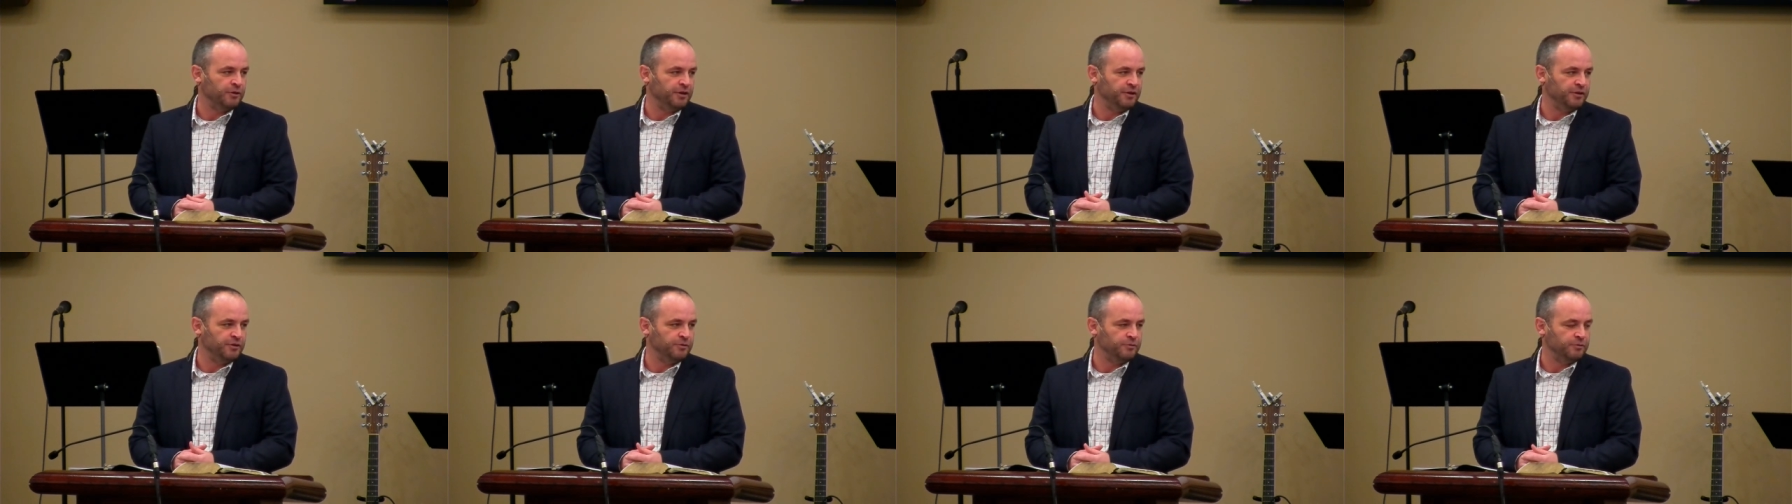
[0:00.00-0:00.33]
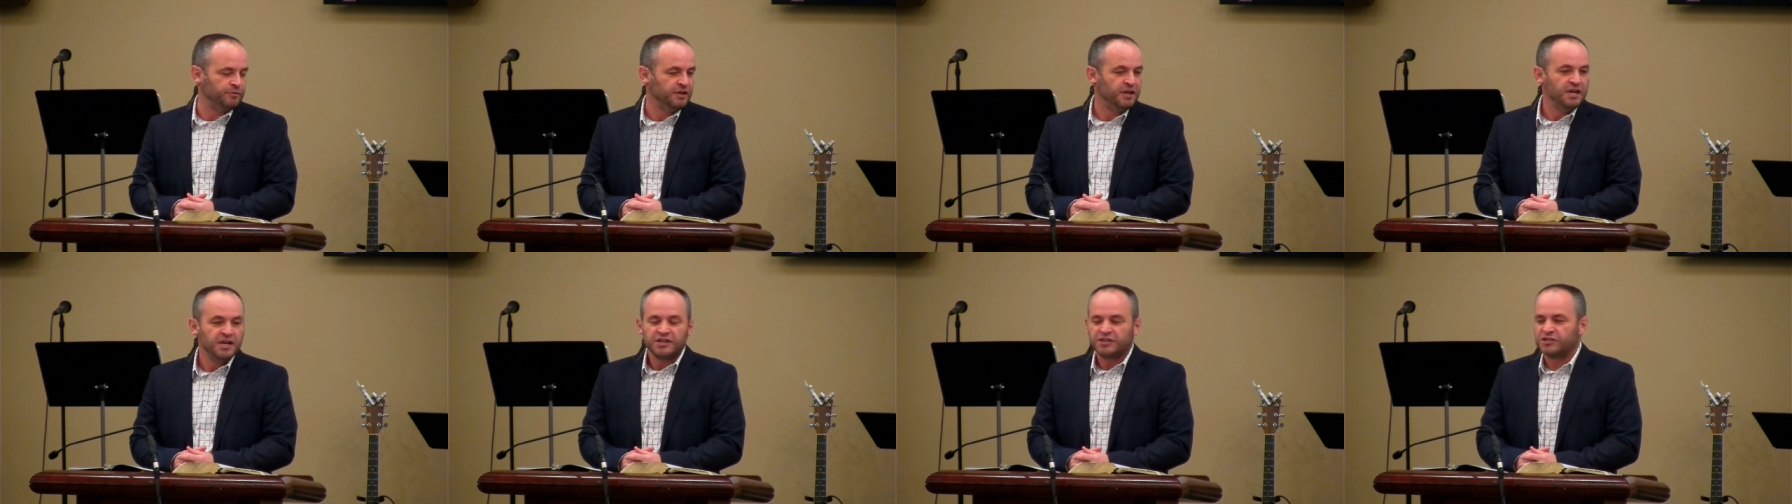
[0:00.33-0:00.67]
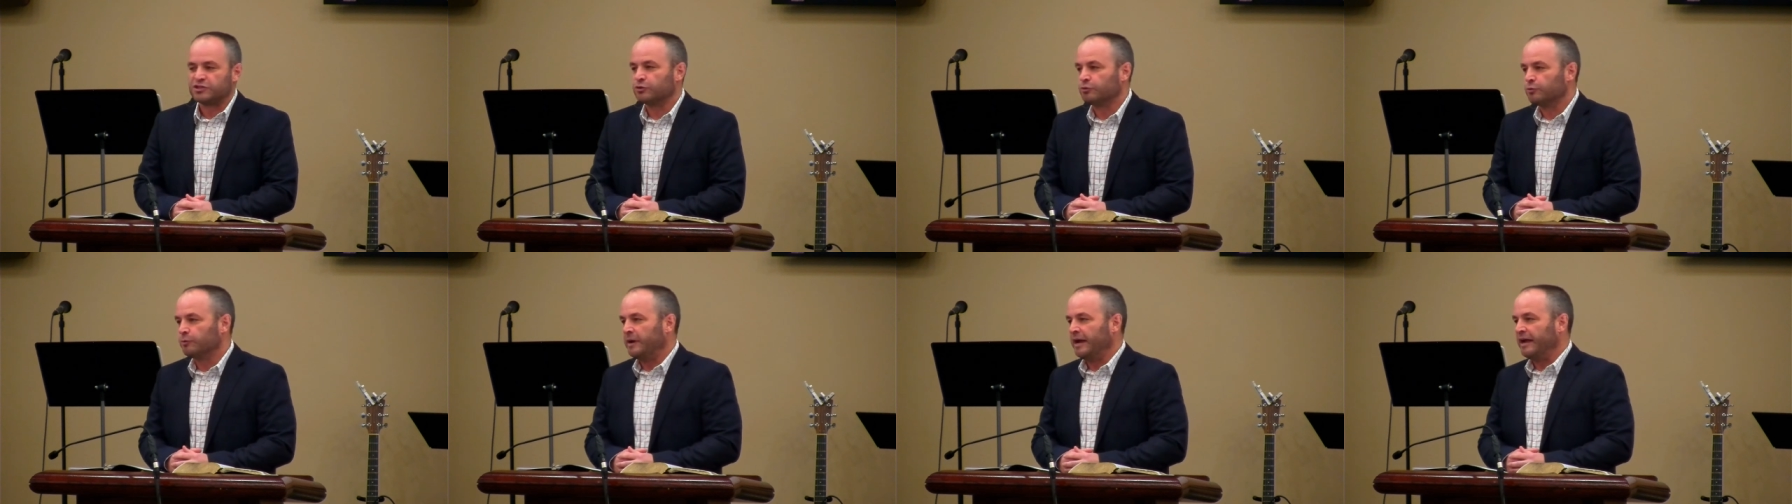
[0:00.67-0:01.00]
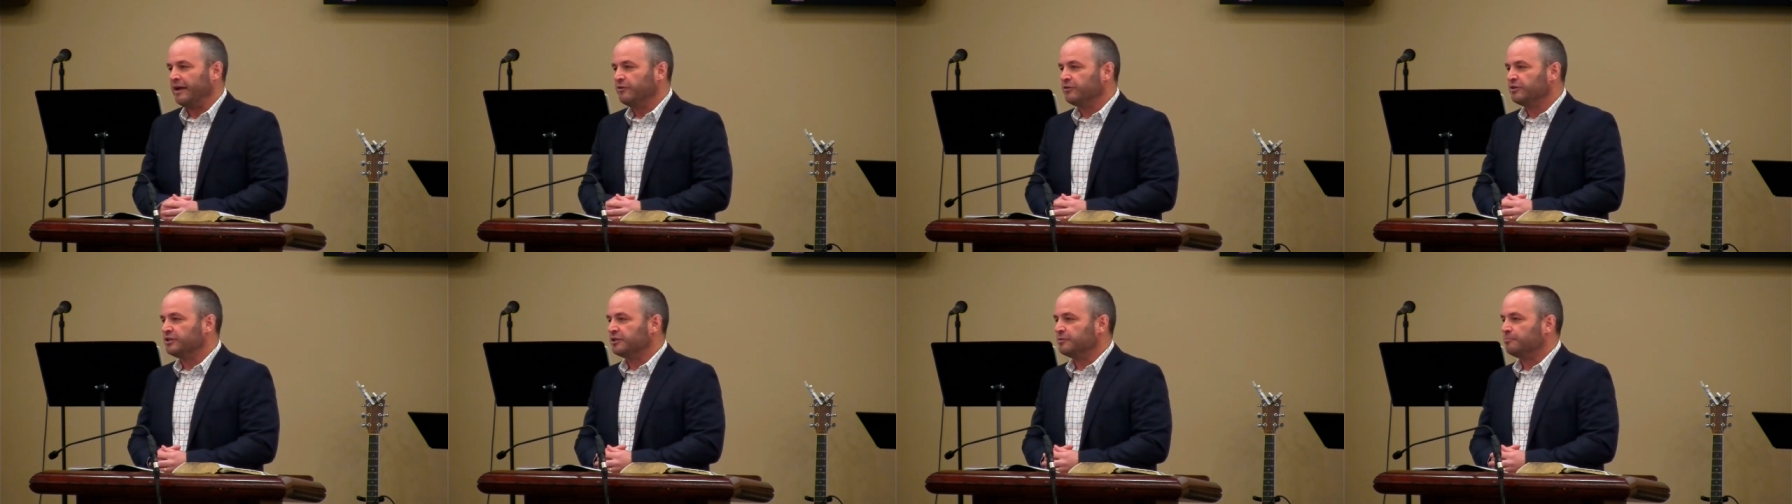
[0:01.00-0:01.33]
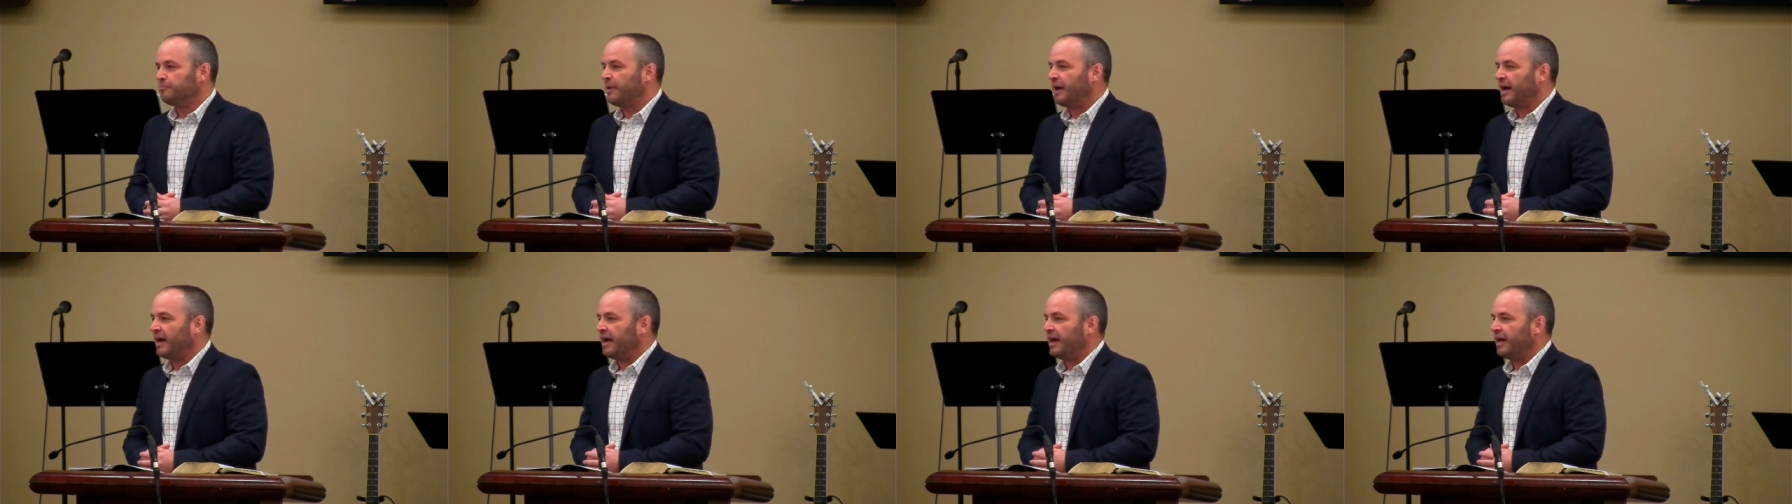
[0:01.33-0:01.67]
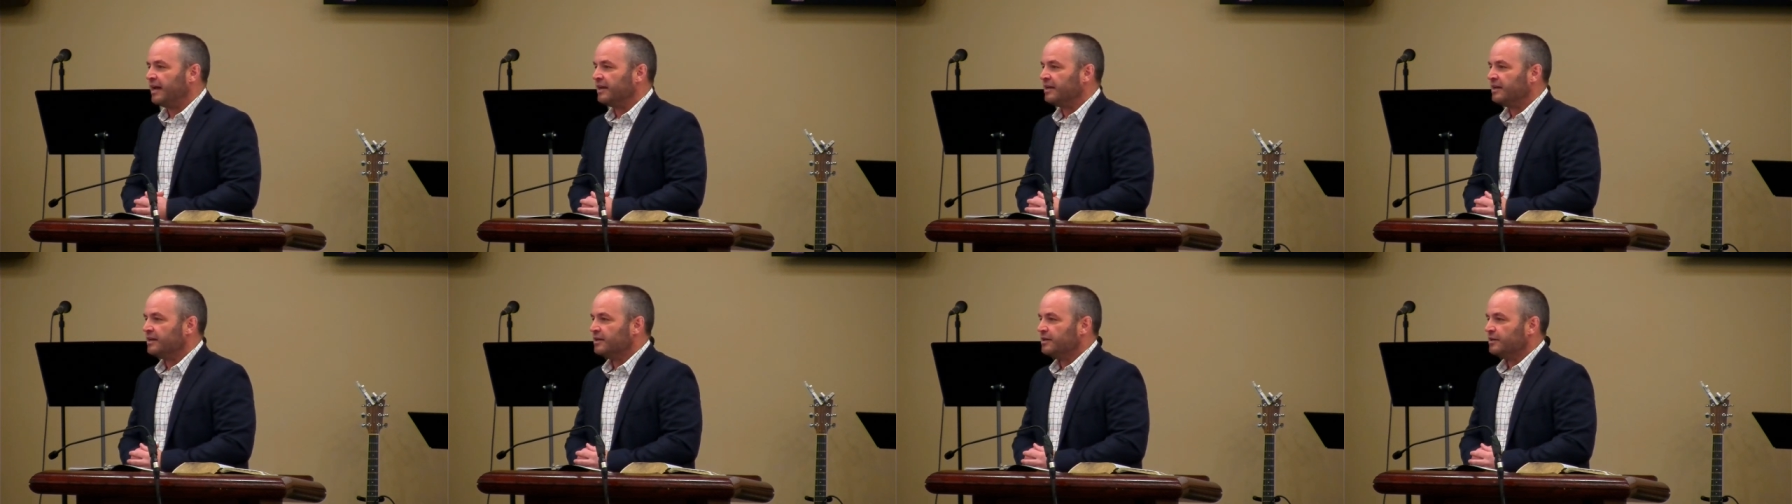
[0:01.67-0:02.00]
their own, surrounded
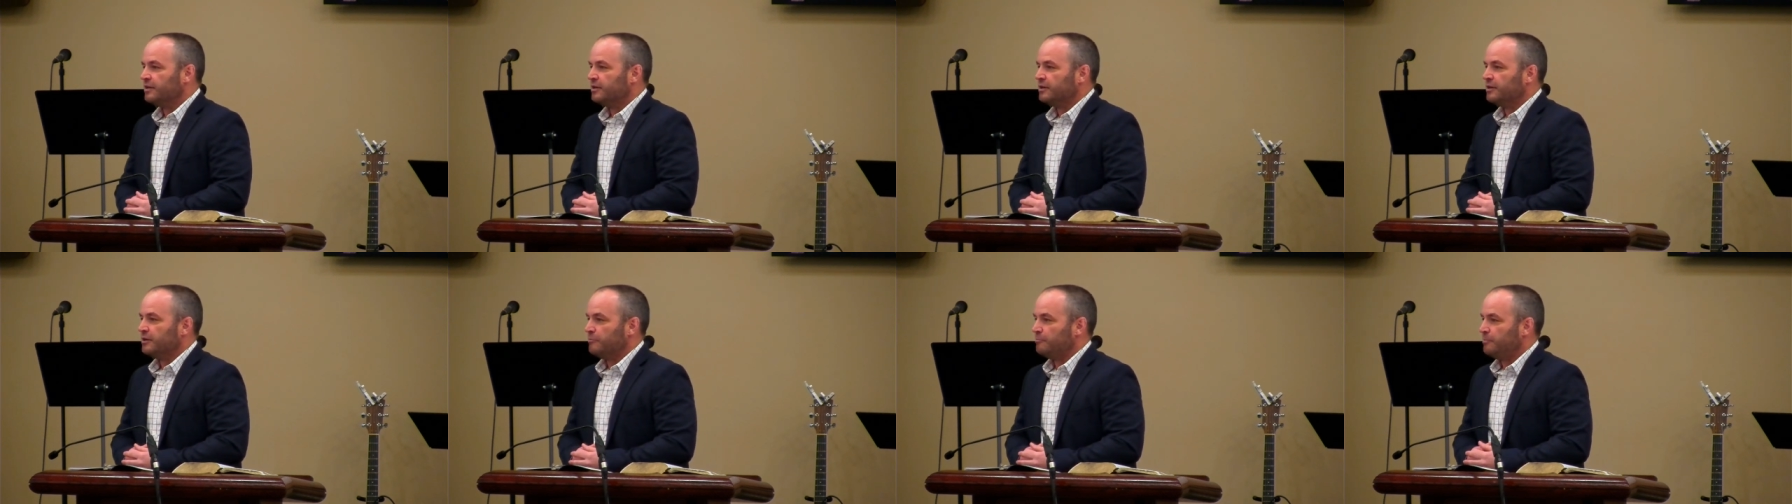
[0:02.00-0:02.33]
by